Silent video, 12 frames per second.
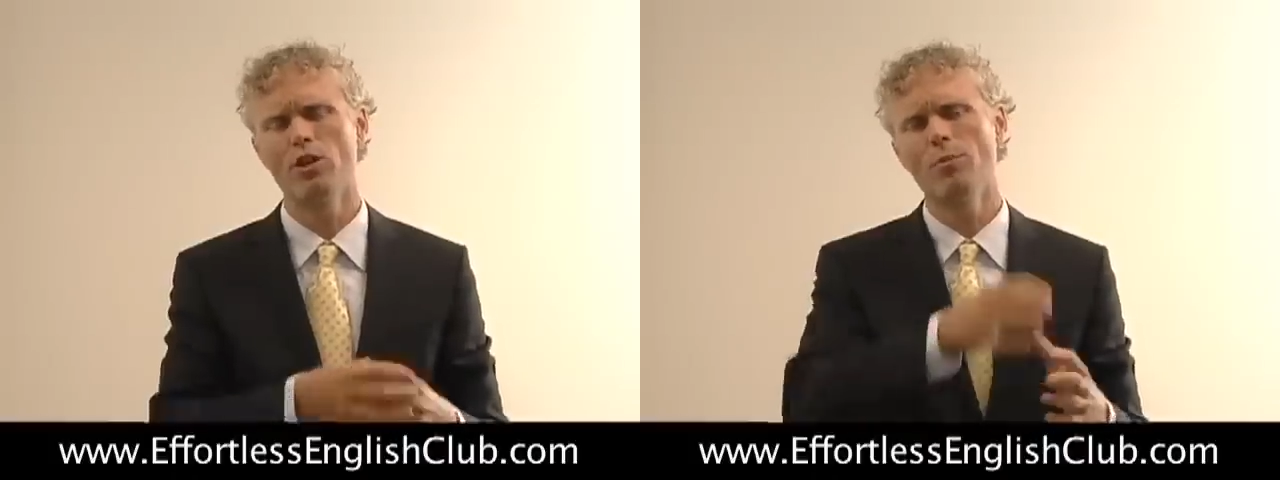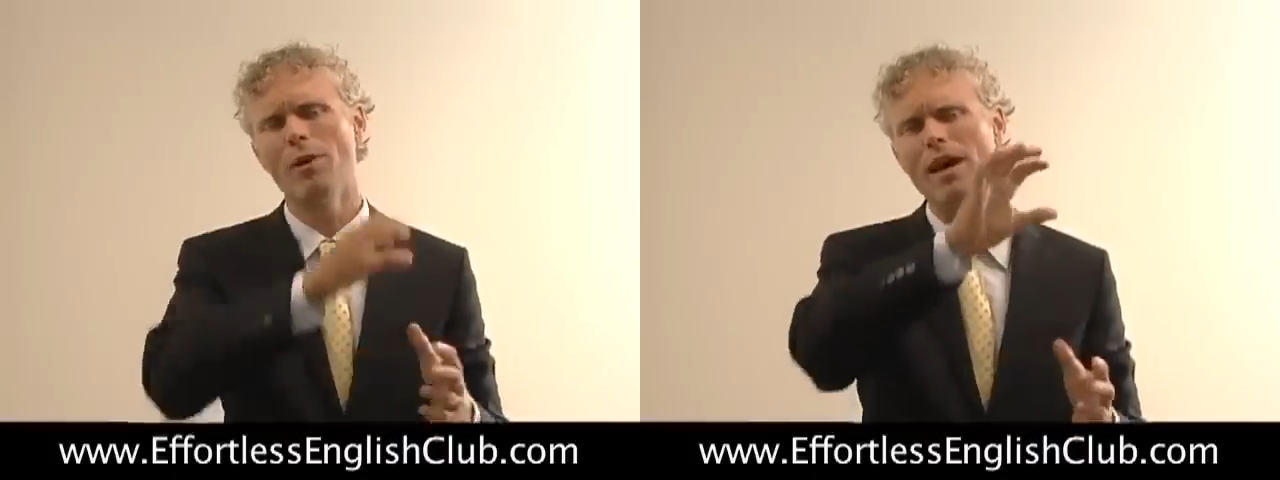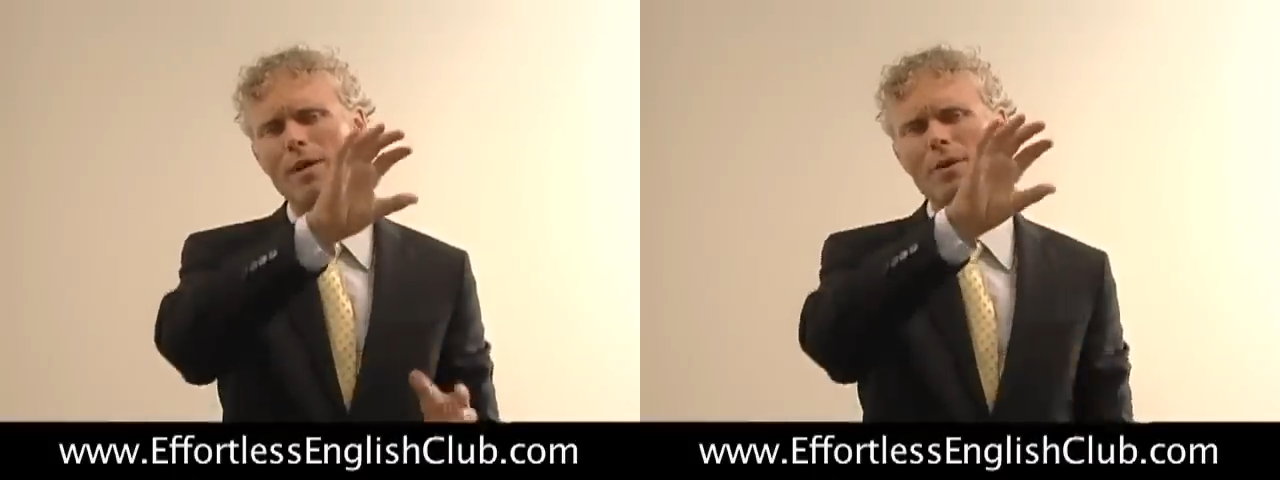
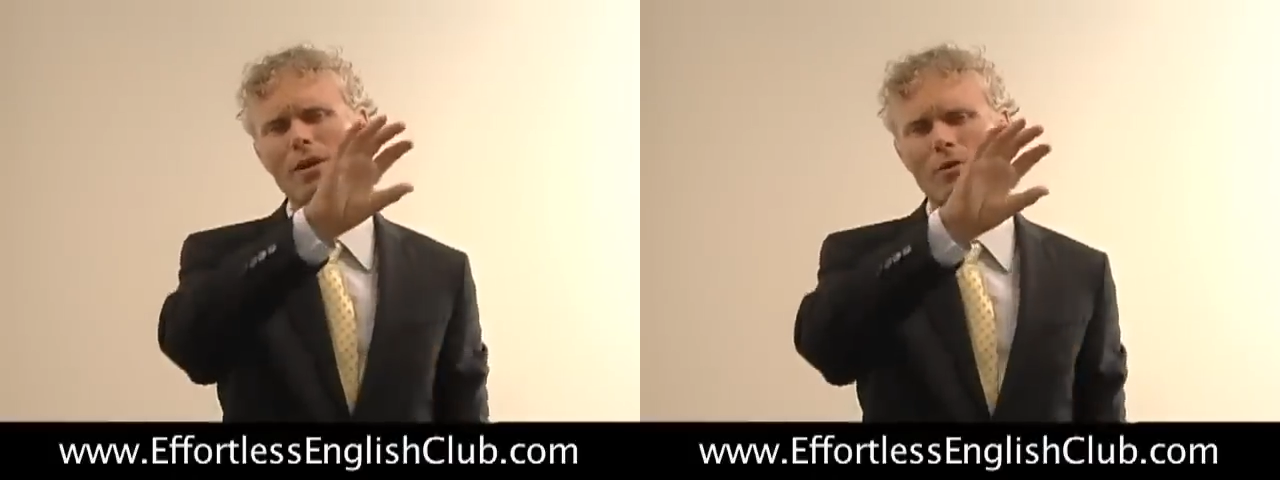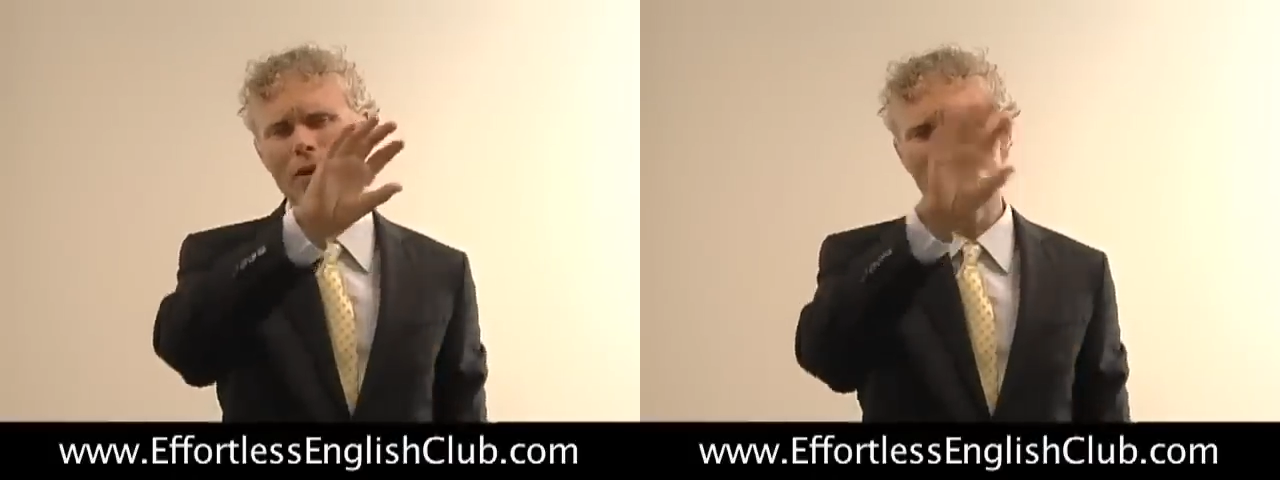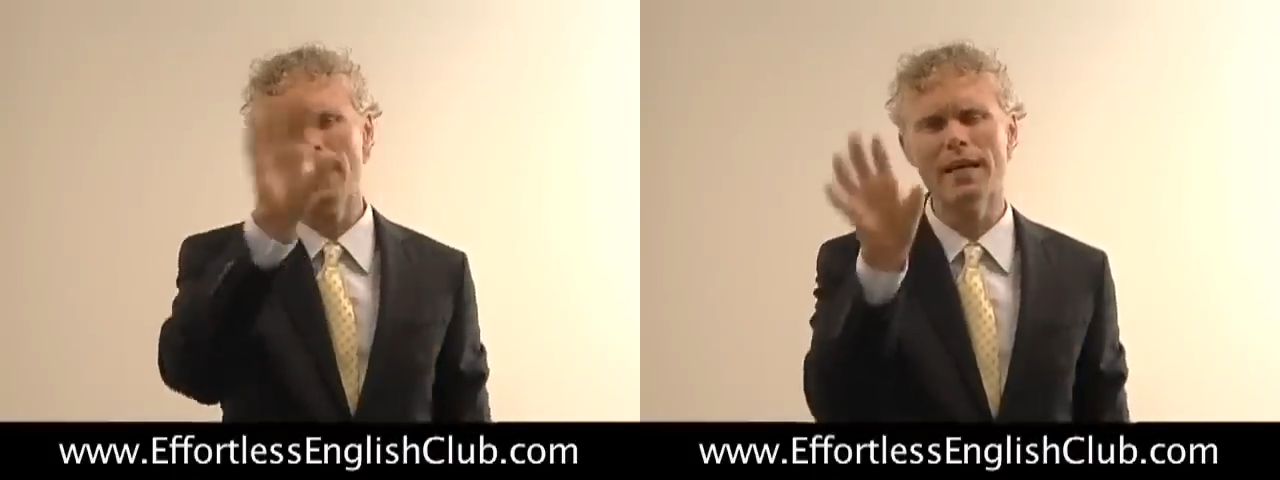You may
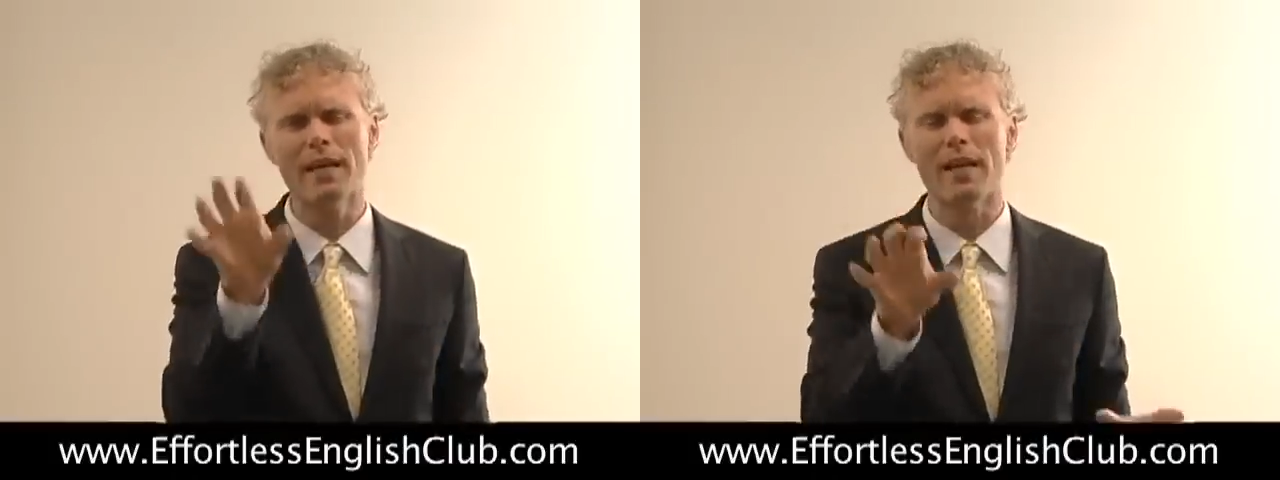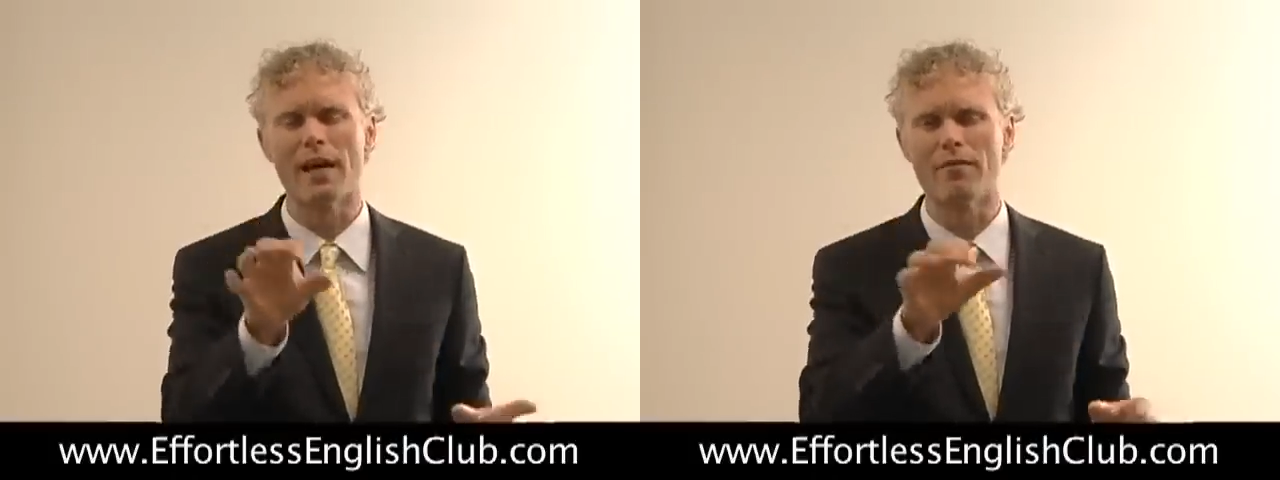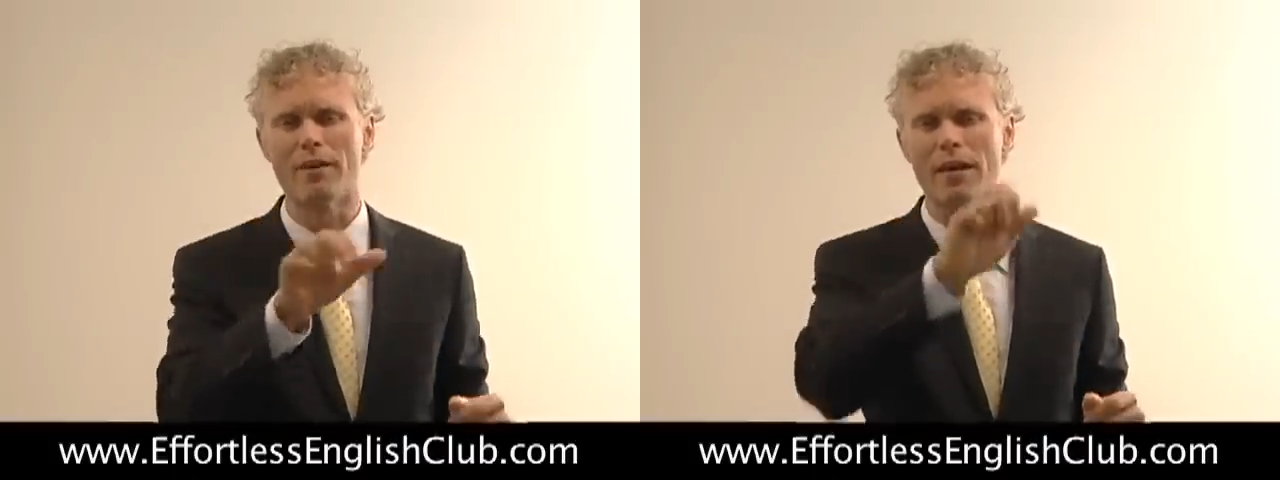be reading
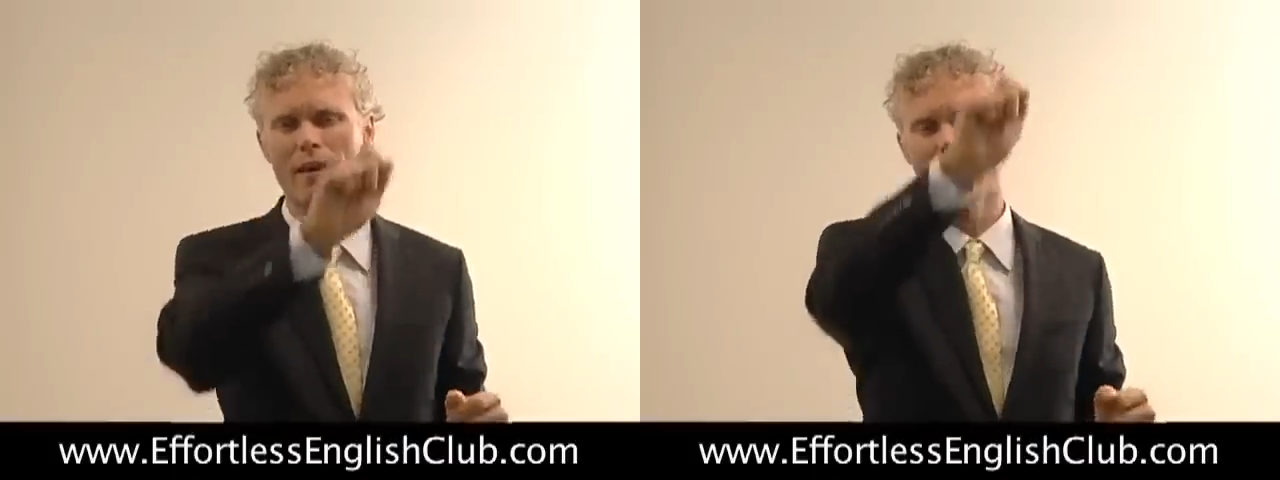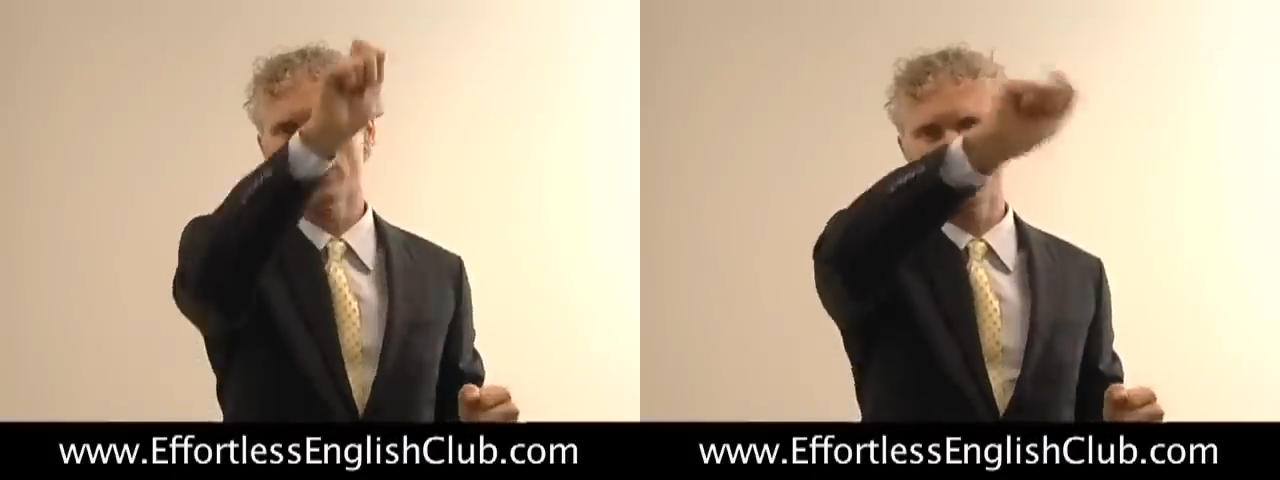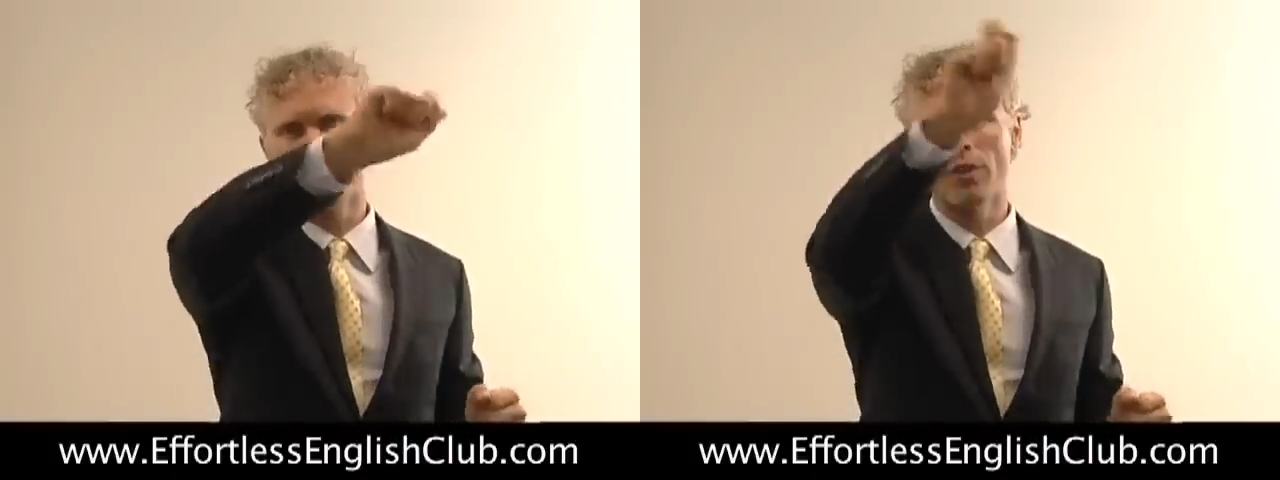a lot of English